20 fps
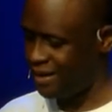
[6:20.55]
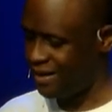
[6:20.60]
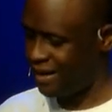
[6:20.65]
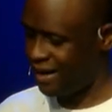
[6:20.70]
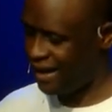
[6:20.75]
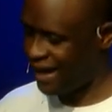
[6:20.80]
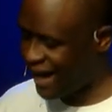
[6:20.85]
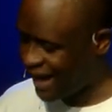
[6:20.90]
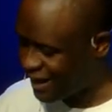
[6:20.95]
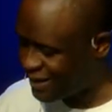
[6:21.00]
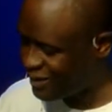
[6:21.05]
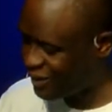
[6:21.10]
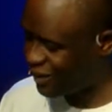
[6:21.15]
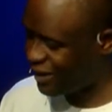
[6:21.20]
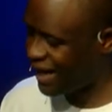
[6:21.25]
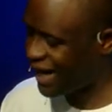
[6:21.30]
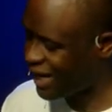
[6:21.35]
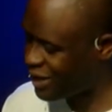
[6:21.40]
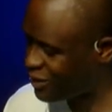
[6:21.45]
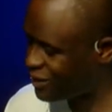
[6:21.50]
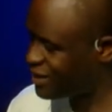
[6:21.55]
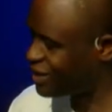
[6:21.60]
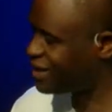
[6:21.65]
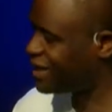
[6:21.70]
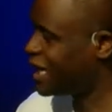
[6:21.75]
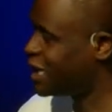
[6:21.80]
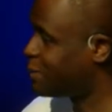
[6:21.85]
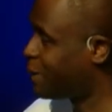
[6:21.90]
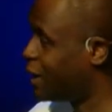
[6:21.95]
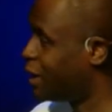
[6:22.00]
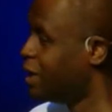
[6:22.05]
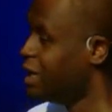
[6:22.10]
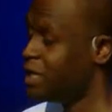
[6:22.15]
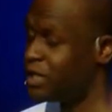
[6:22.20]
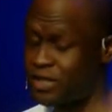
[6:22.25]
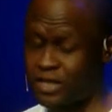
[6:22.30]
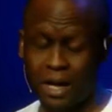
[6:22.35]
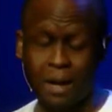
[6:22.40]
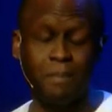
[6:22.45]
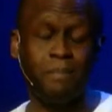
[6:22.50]
An actor, an actress, a stage player,
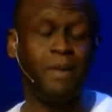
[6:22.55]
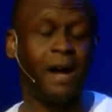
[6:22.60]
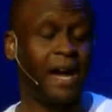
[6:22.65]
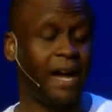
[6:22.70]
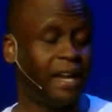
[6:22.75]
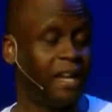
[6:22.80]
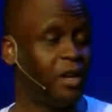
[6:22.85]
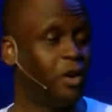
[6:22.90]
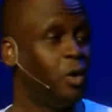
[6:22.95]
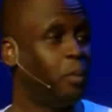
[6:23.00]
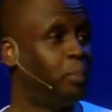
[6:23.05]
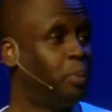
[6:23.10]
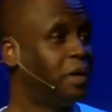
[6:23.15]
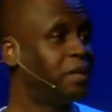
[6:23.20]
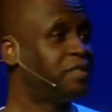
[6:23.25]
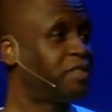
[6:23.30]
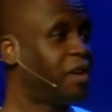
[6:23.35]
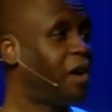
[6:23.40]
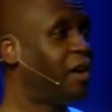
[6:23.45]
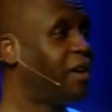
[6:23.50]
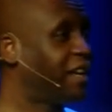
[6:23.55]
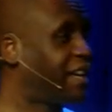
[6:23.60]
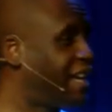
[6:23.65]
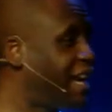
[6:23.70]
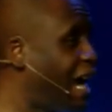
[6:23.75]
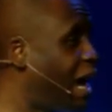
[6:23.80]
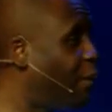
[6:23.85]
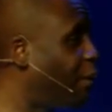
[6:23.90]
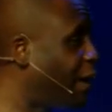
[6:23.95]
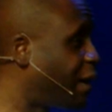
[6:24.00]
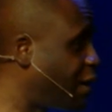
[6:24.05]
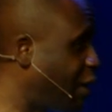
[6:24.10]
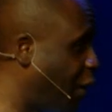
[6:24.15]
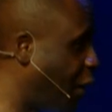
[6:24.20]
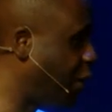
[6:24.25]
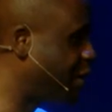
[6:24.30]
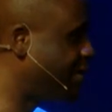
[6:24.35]
somebody who puts on a character.